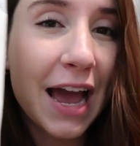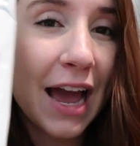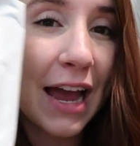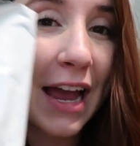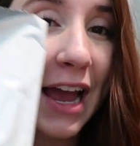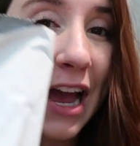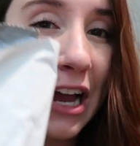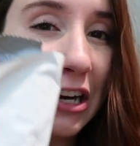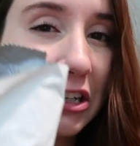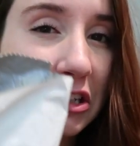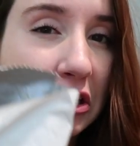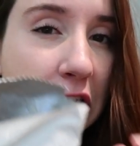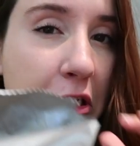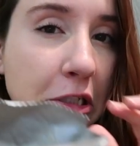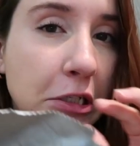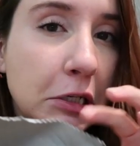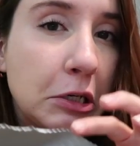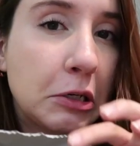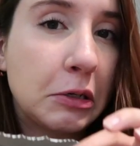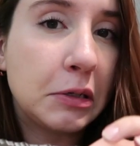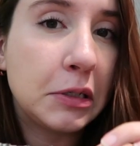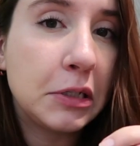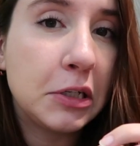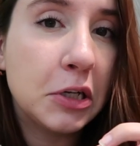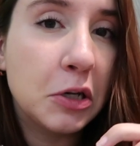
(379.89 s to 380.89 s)
I actually
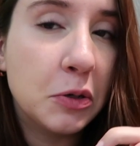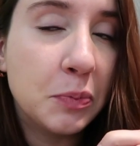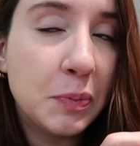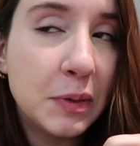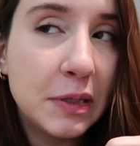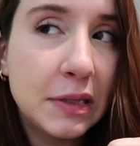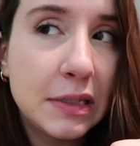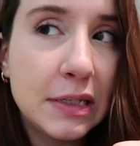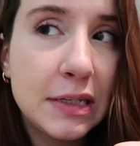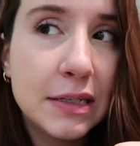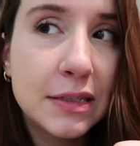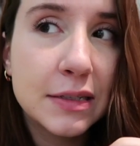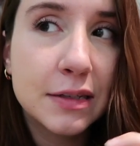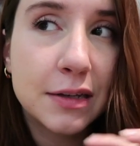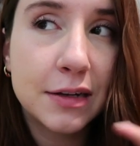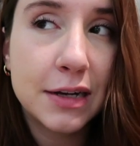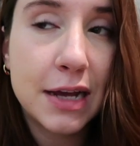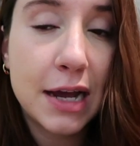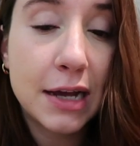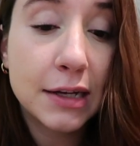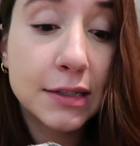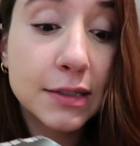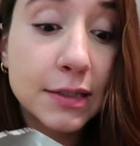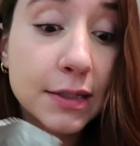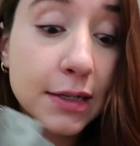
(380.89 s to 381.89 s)
already opened these on
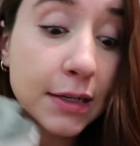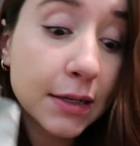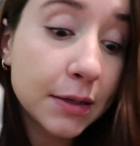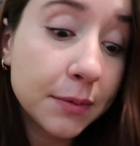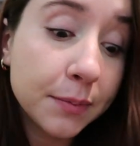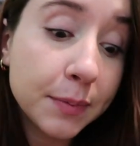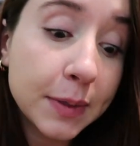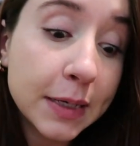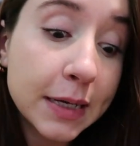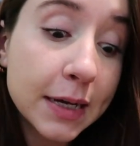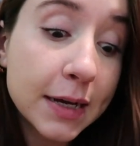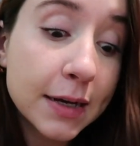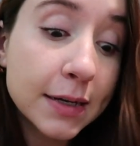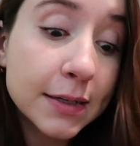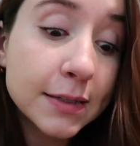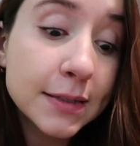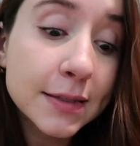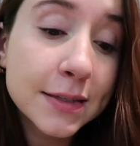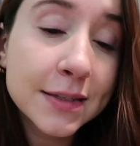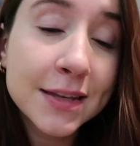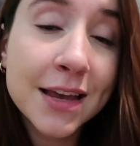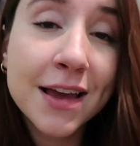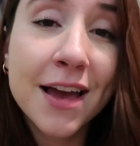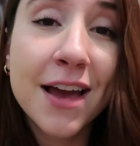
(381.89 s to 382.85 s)
accident because